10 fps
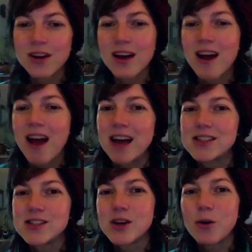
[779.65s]
And
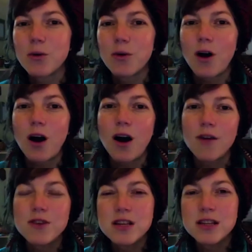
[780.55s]
so
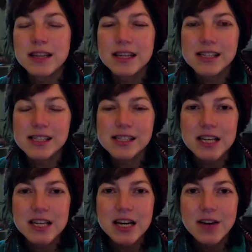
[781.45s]
often these
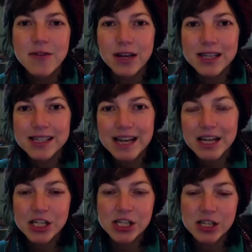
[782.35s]

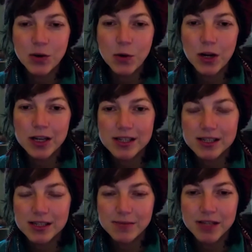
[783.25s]
fixations in the organ
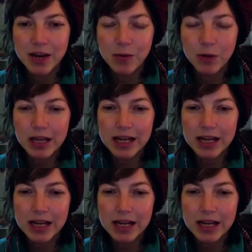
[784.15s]
systems can relate to